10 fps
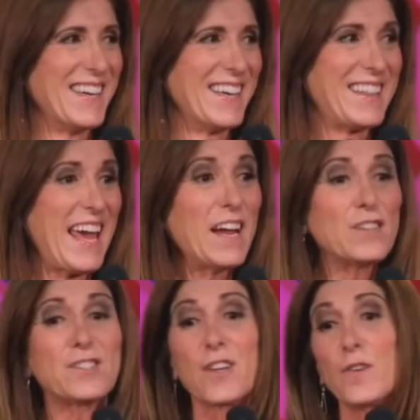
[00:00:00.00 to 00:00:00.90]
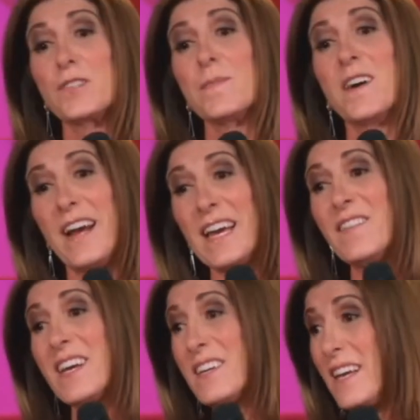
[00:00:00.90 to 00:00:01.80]
They are so smart. I
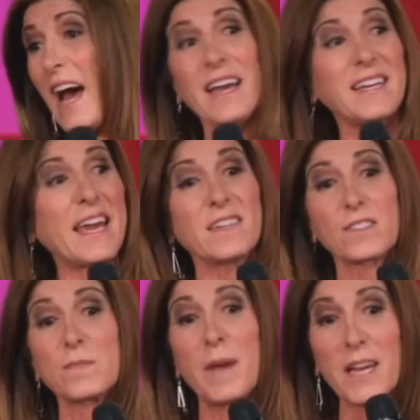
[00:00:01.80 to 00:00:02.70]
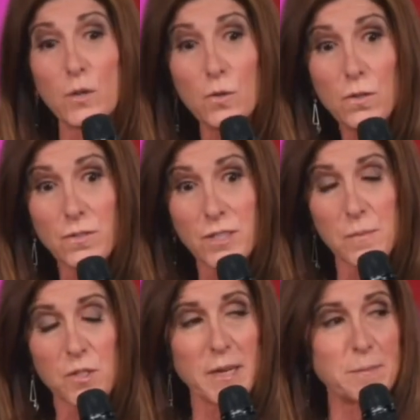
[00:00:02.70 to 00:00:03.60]
even I canceled my Google
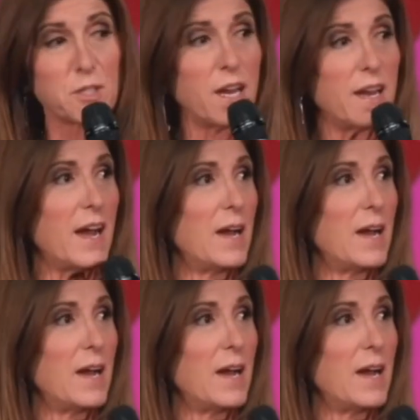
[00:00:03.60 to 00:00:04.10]
subscription.